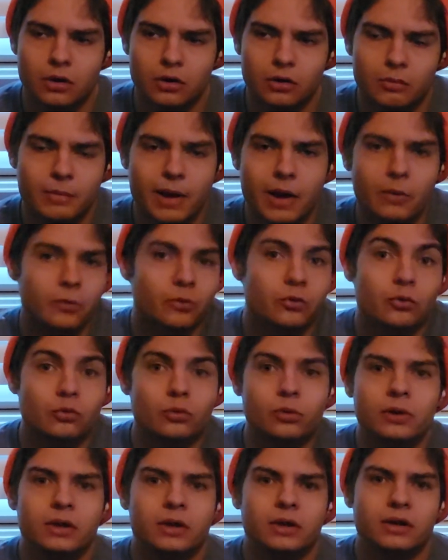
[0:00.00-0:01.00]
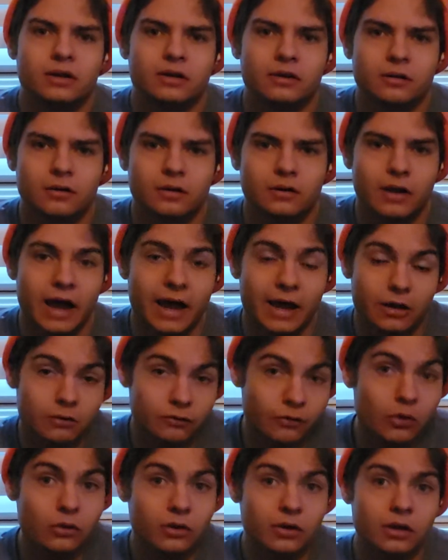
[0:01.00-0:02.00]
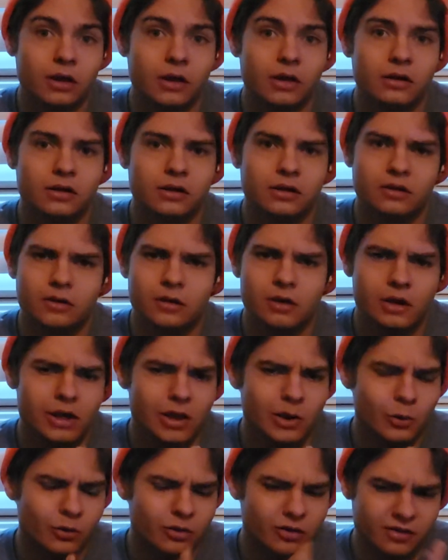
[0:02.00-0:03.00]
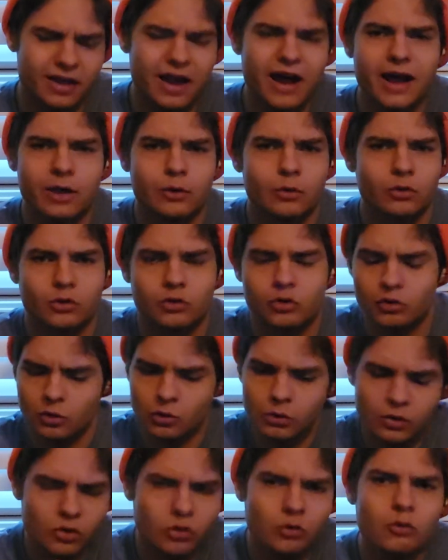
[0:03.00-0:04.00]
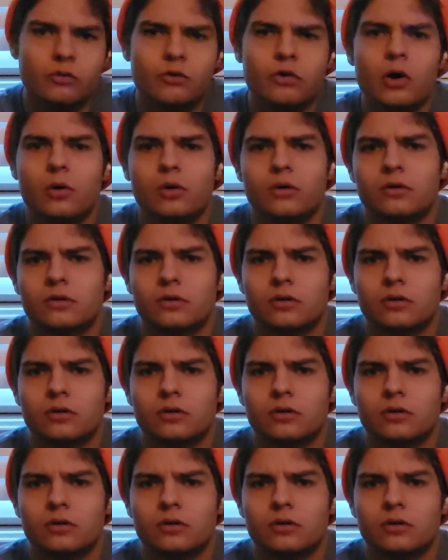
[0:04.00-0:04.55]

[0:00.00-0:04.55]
Chimera 3 and I could vote again and it was a tie? It was a 2-2 vote.